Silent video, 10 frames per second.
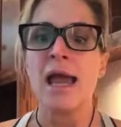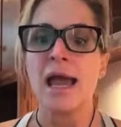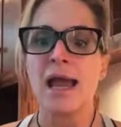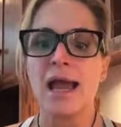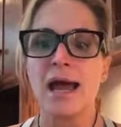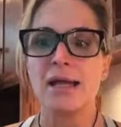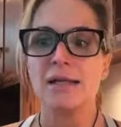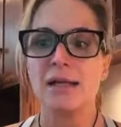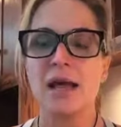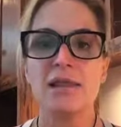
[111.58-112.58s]

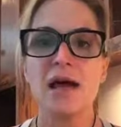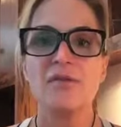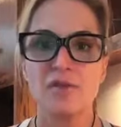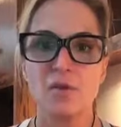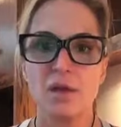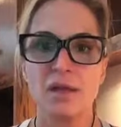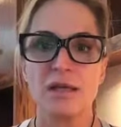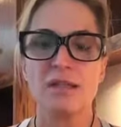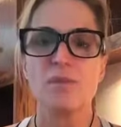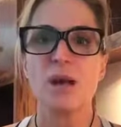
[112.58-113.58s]
and I loved doing
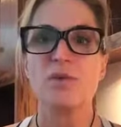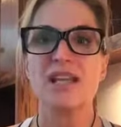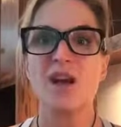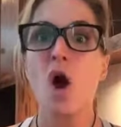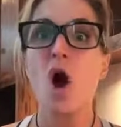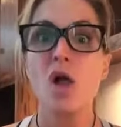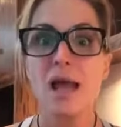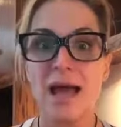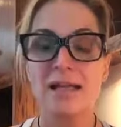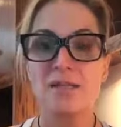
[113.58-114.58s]
this, but I was going to
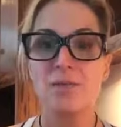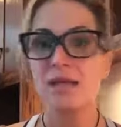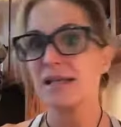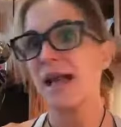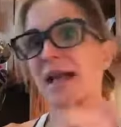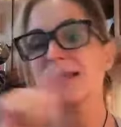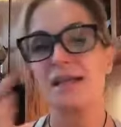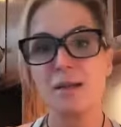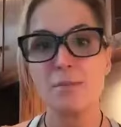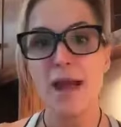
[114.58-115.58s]
haul ass because I had to
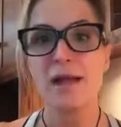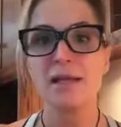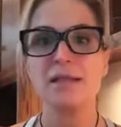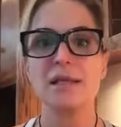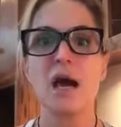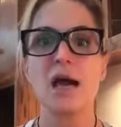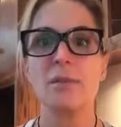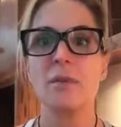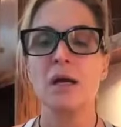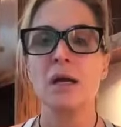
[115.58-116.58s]
get back in
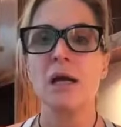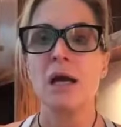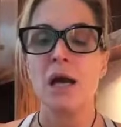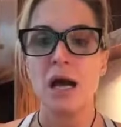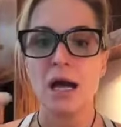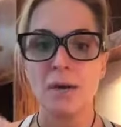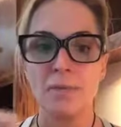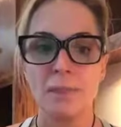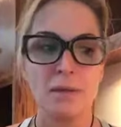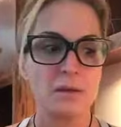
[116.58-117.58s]
time
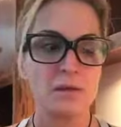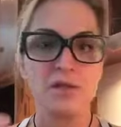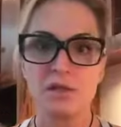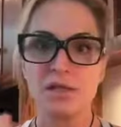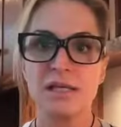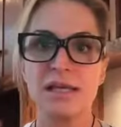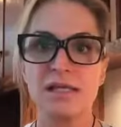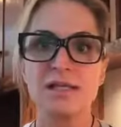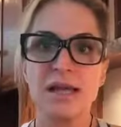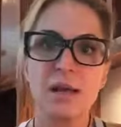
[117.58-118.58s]
to
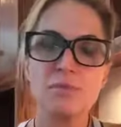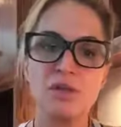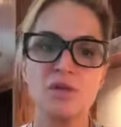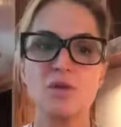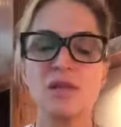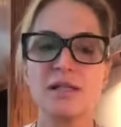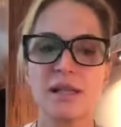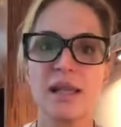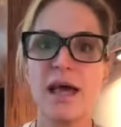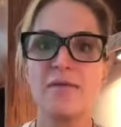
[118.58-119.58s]
get set up to do this at
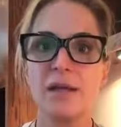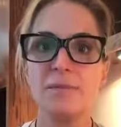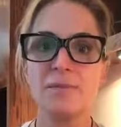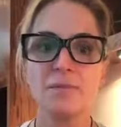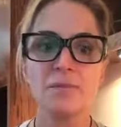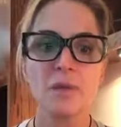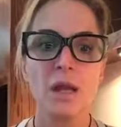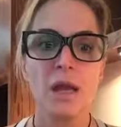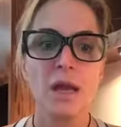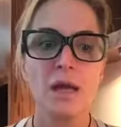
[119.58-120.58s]
11.
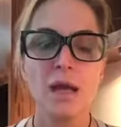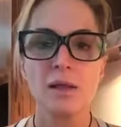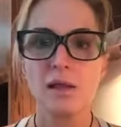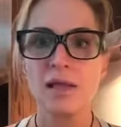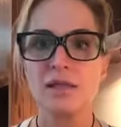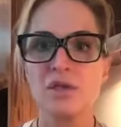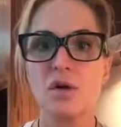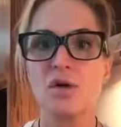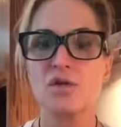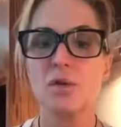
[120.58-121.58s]
I got a little late
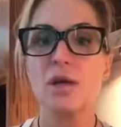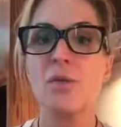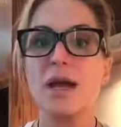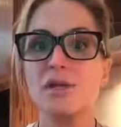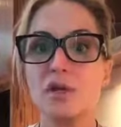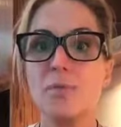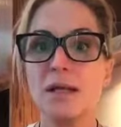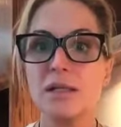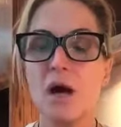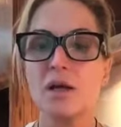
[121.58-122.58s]
start. So anyway, I took my
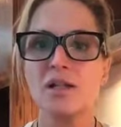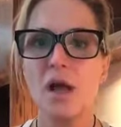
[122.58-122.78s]
dogs, and on